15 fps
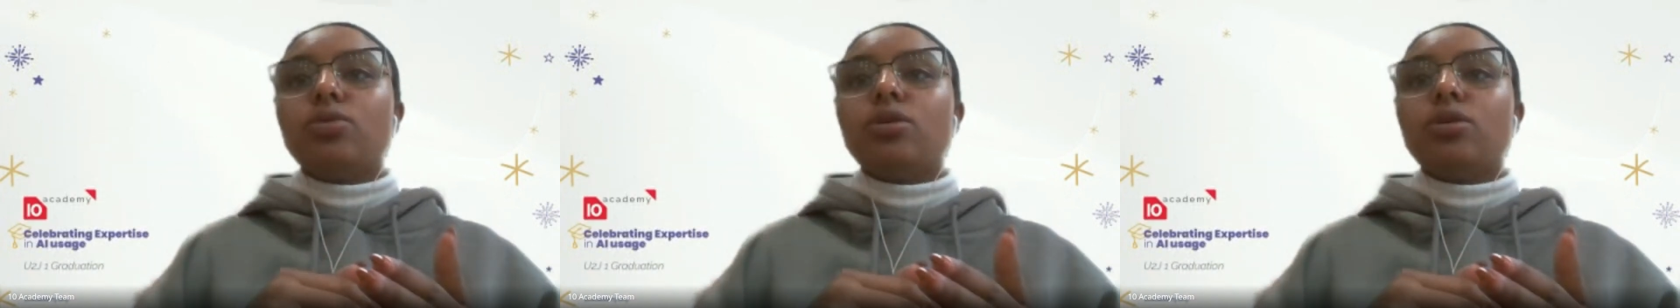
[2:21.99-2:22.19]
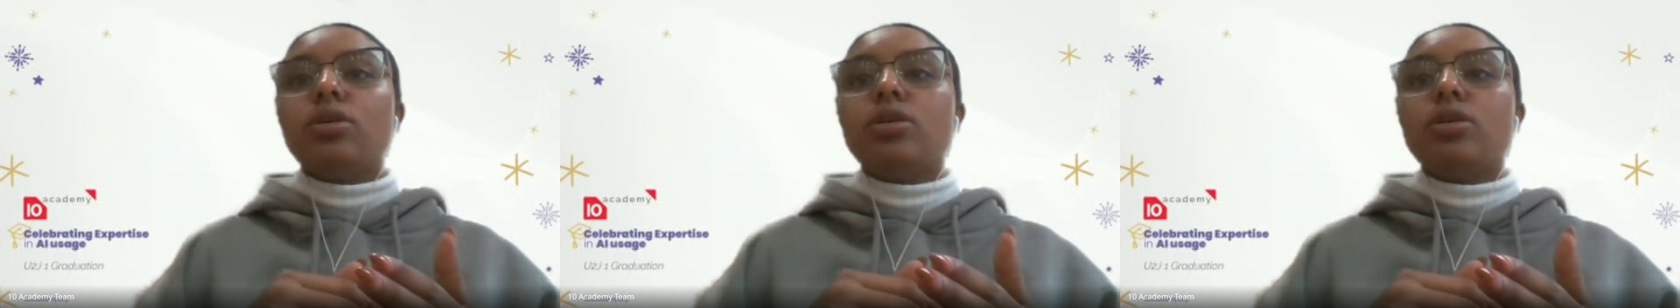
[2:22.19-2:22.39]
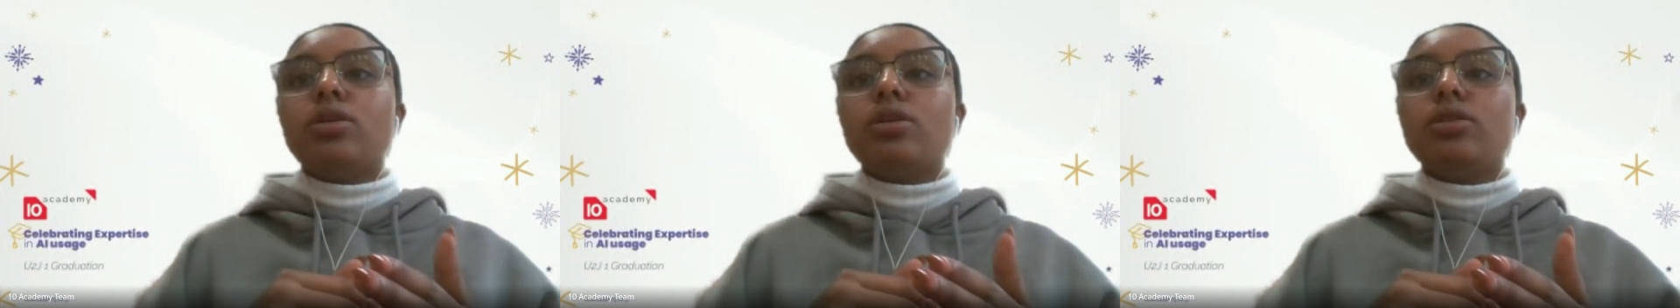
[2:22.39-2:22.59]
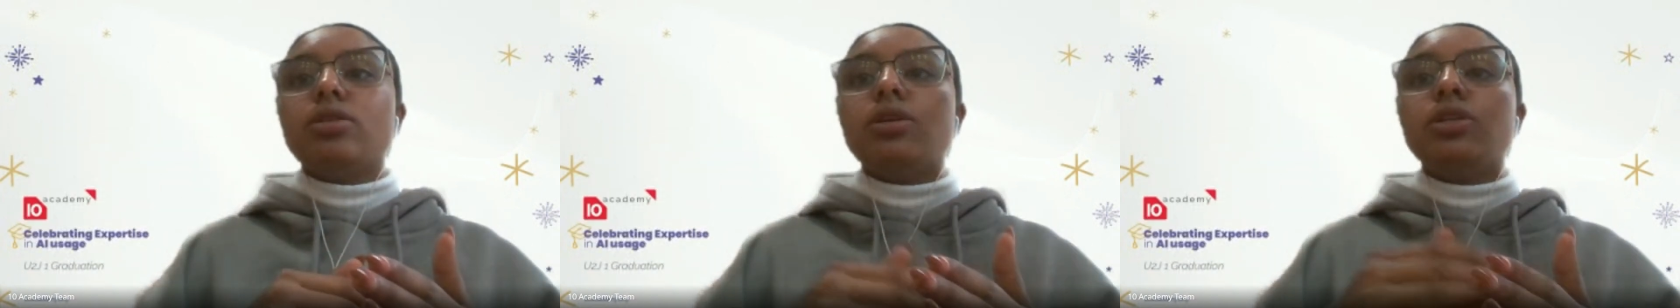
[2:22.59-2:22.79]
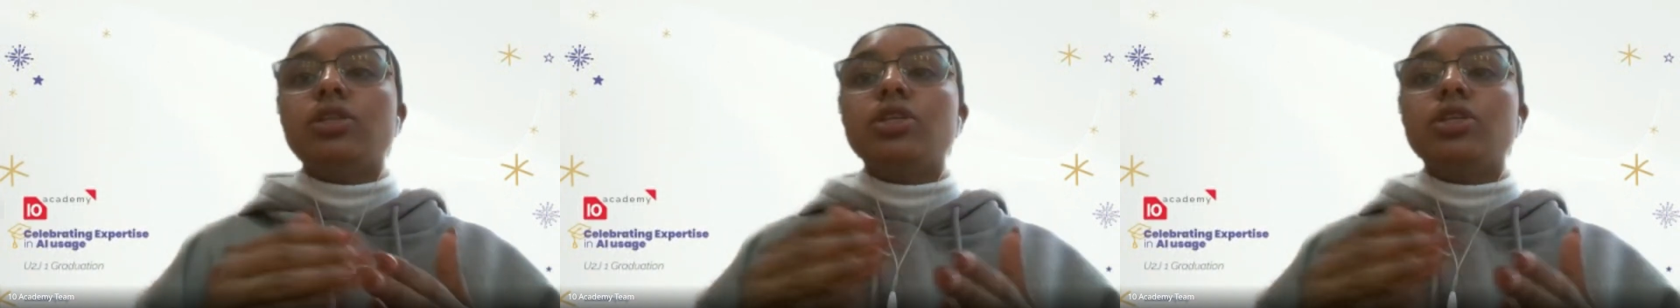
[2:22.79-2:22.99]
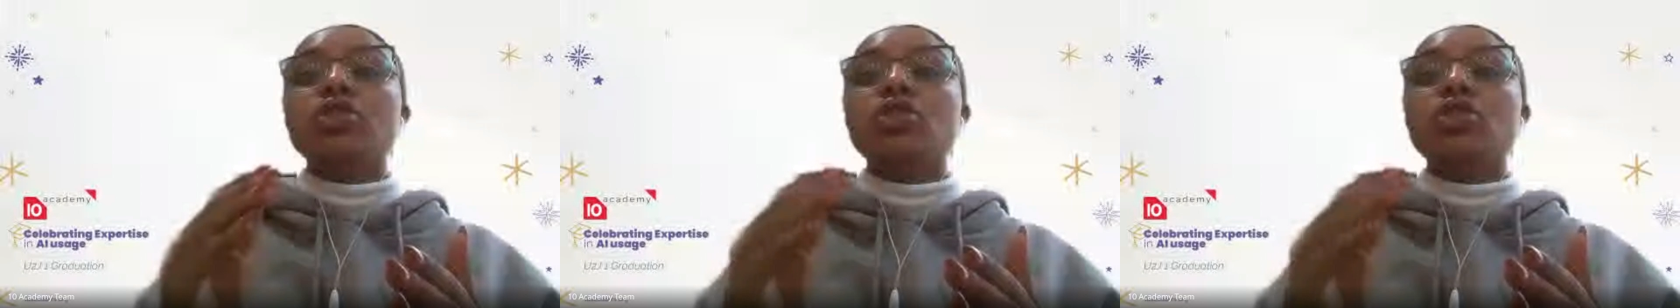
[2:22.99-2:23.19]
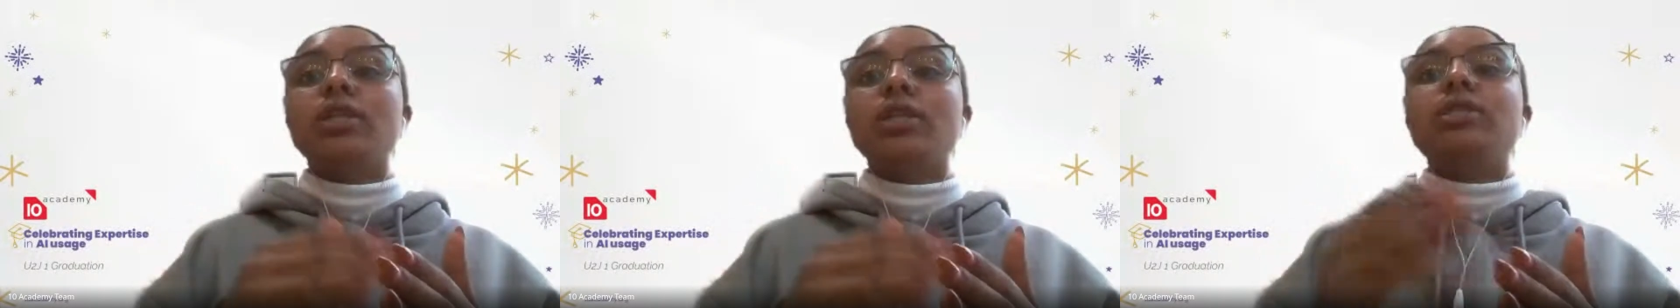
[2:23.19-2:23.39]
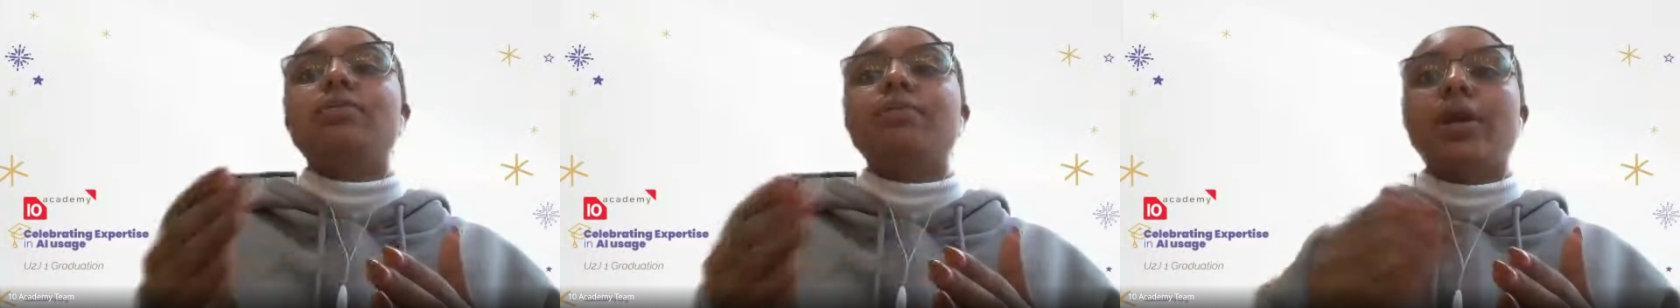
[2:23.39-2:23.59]
uh, that does
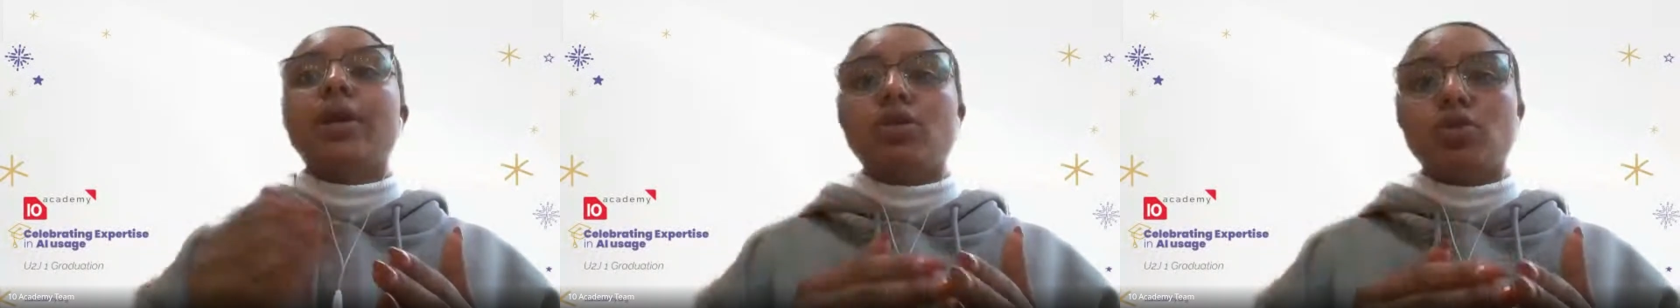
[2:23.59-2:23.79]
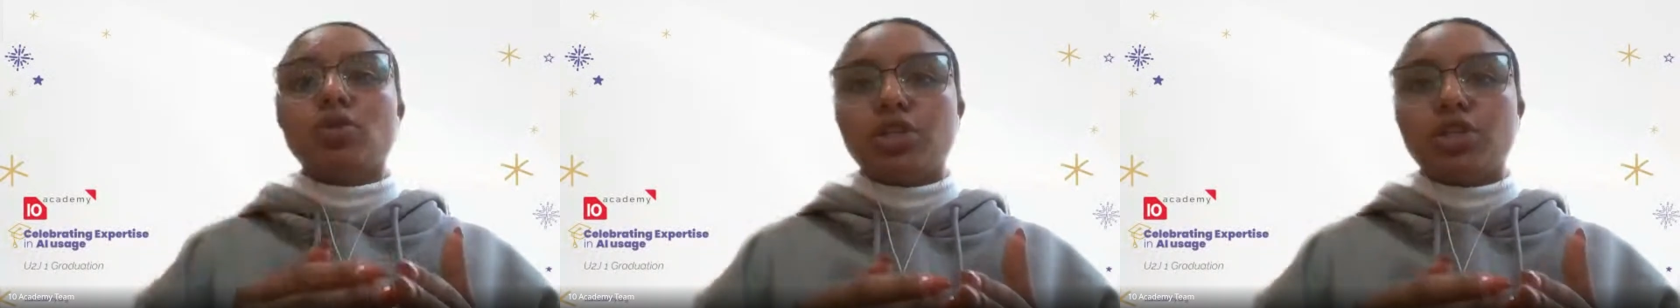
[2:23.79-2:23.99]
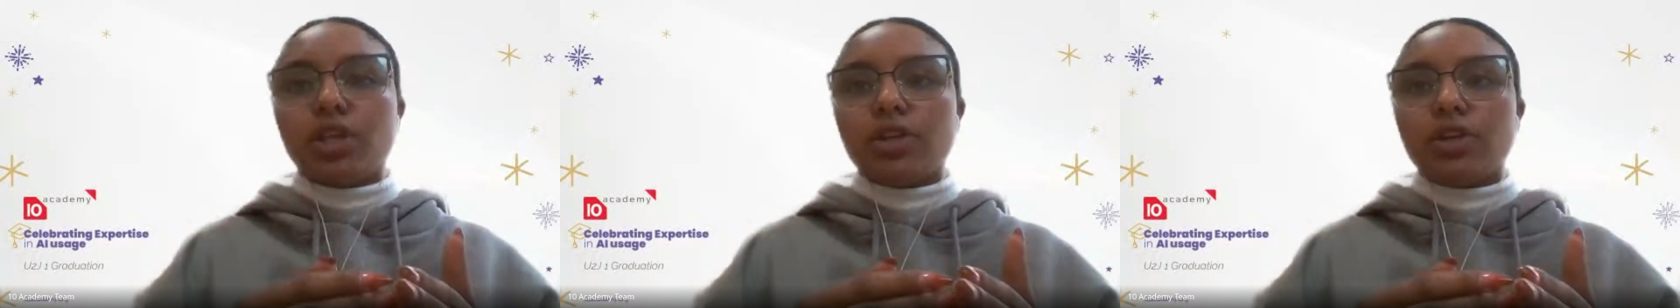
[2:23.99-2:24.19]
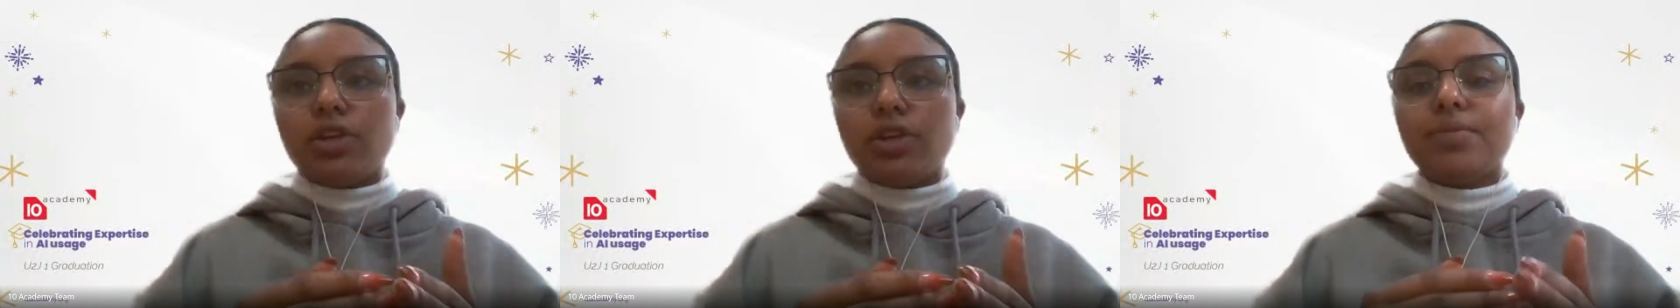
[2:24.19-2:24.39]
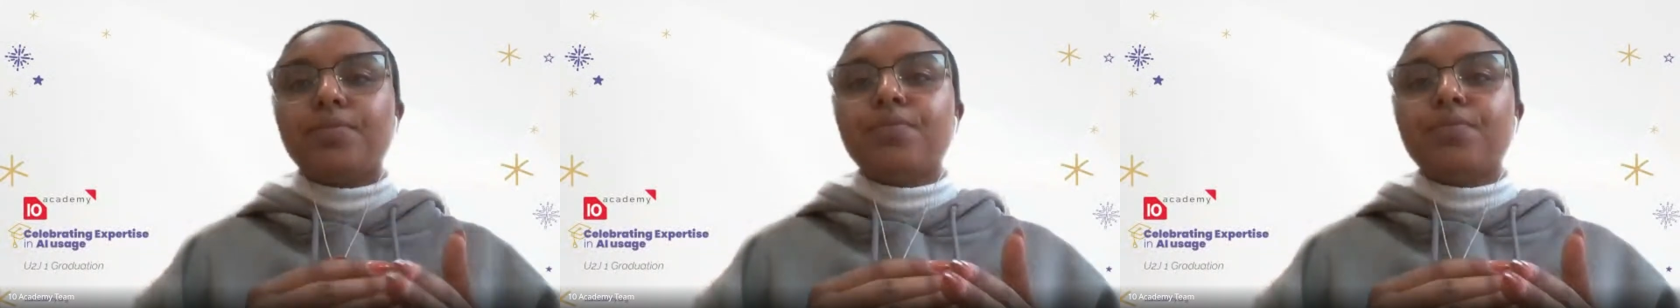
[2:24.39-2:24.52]
not depend on each other.